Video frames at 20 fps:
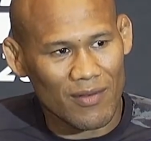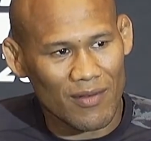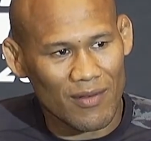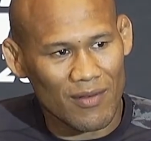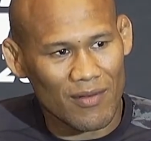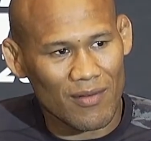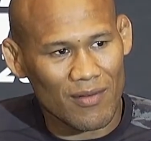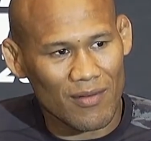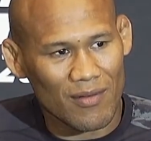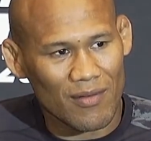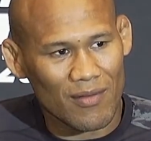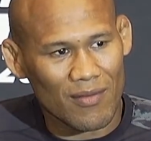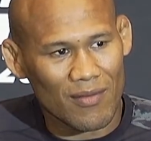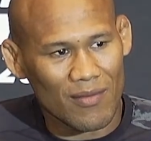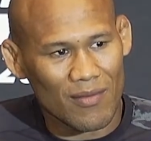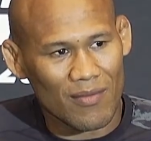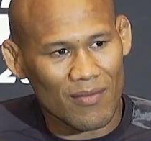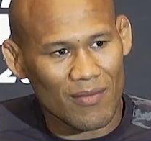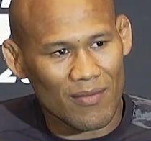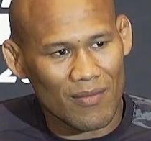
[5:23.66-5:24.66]

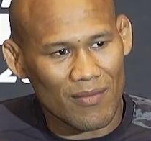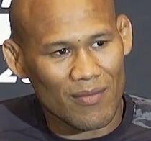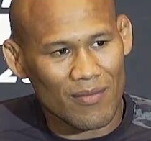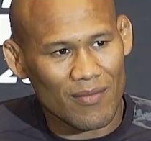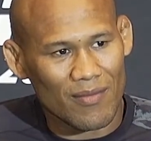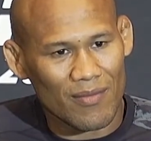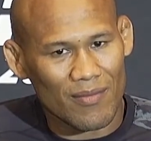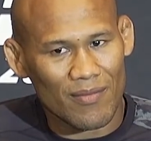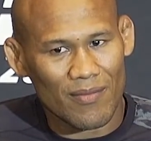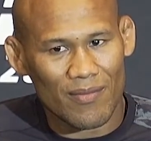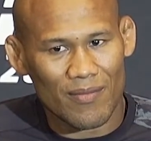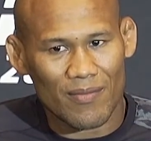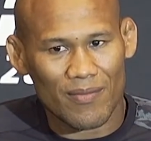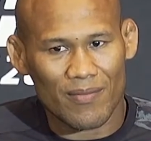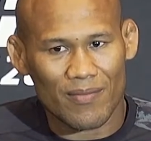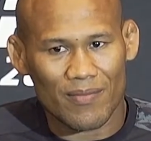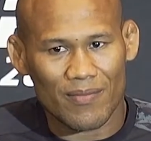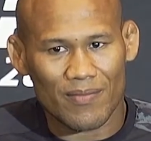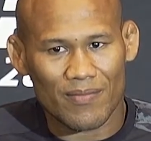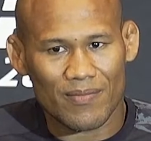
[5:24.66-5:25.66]

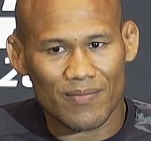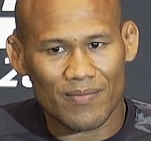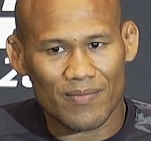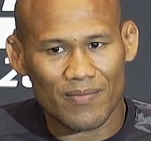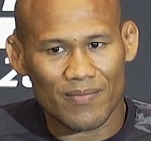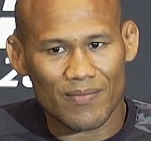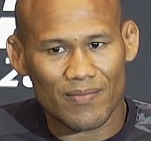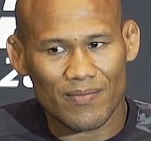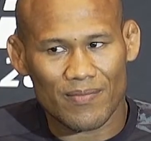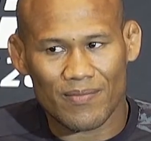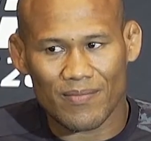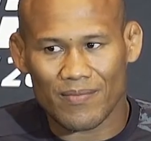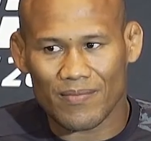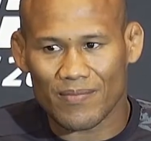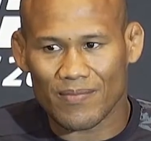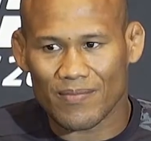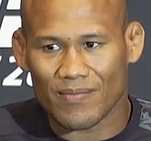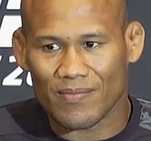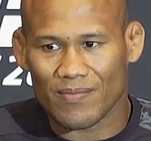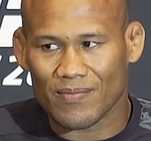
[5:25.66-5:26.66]

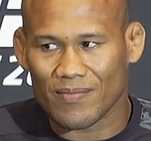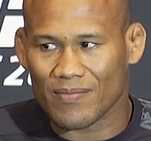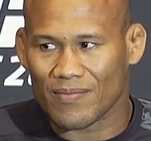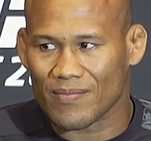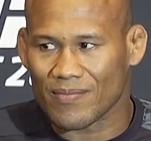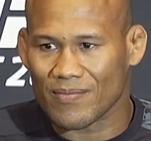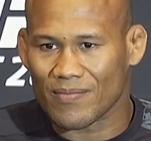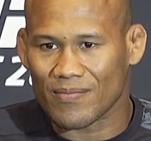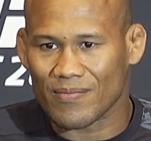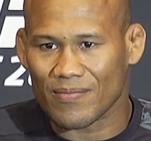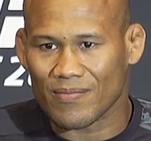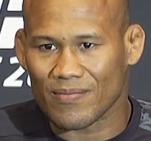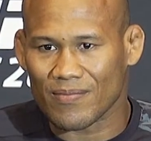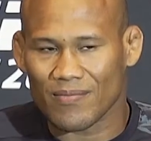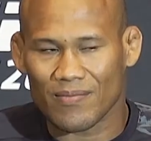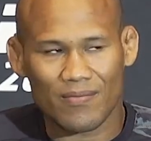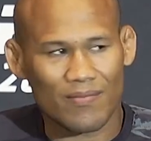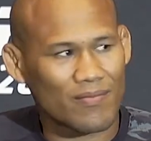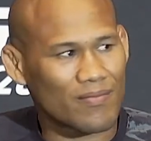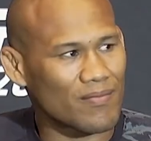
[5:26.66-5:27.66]

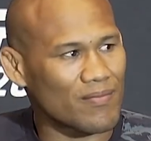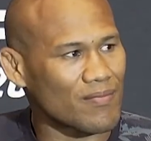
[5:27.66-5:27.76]
Nothing is said.